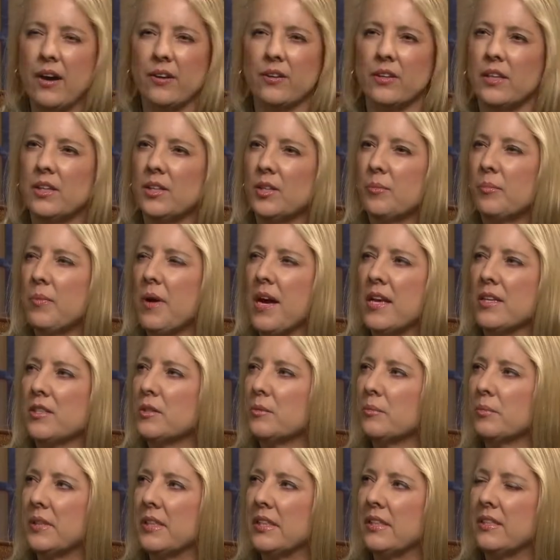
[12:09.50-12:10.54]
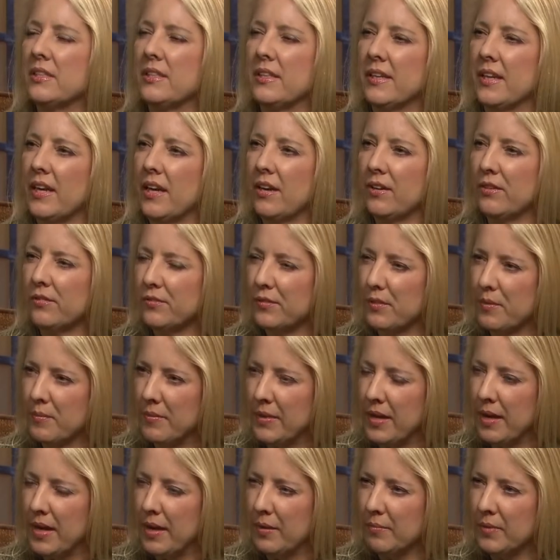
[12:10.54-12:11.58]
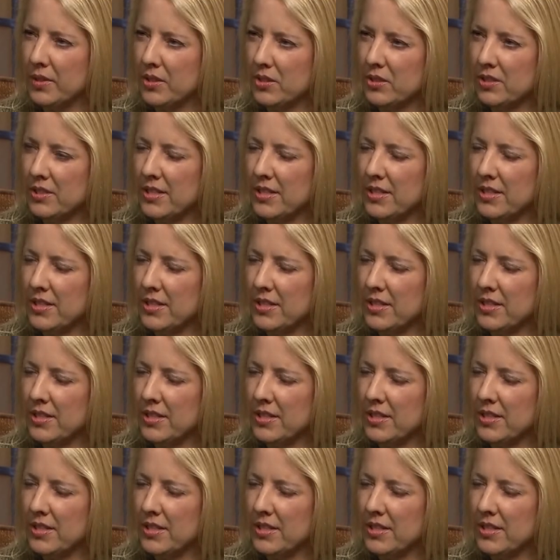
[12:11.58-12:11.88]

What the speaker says: how can you possibly dig out from that much